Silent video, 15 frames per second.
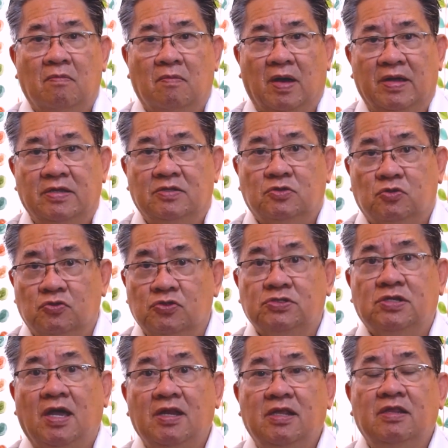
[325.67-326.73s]
my true
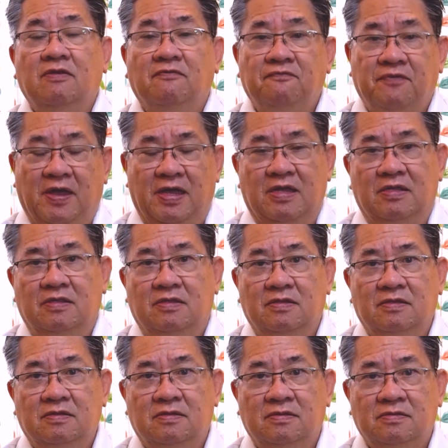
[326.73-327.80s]
son in the faith,
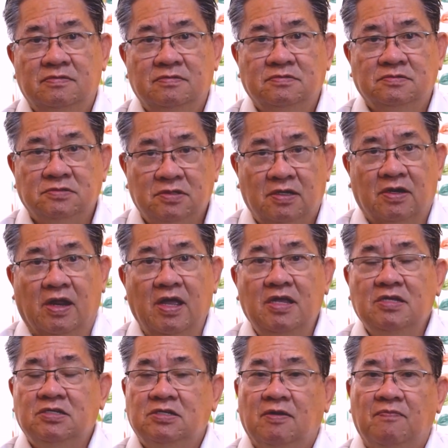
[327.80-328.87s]

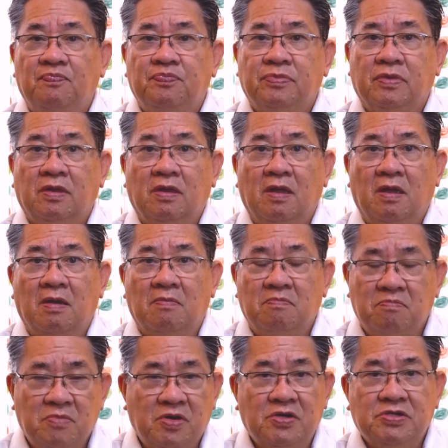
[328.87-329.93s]
grace,
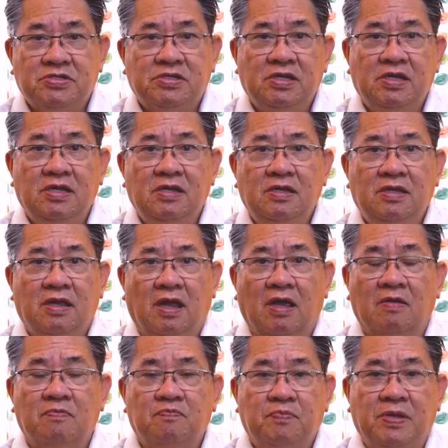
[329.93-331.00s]
mercy,
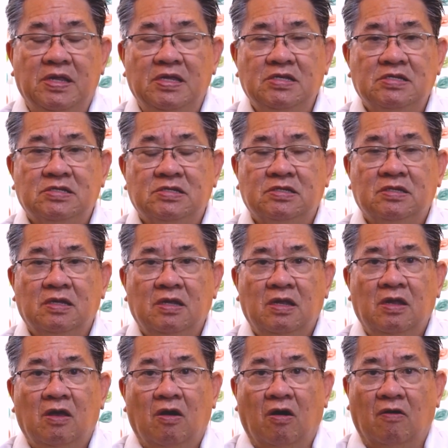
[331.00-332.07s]
and peace
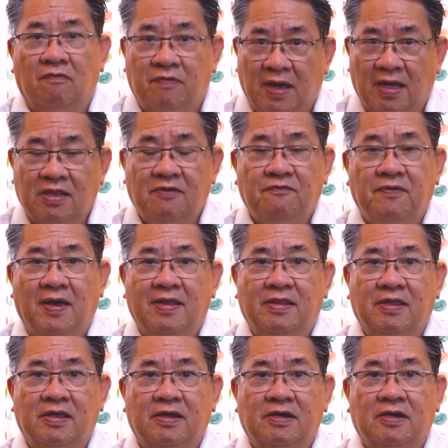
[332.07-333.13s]
of God the
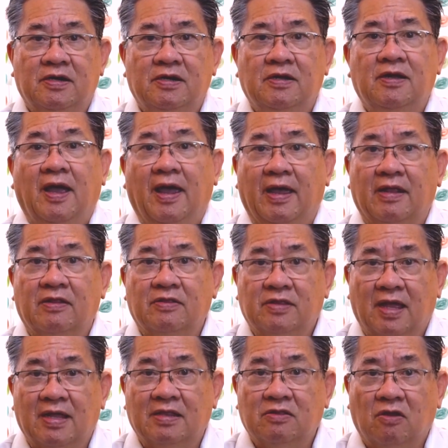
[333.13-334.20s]
Father and
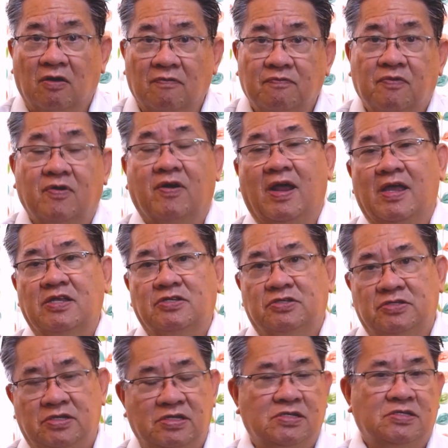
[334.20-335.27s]
that of
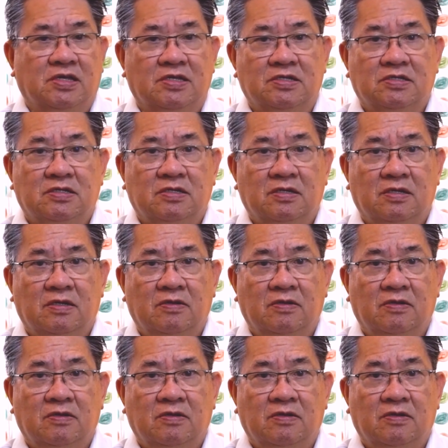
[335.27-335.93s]
Christ Jesus."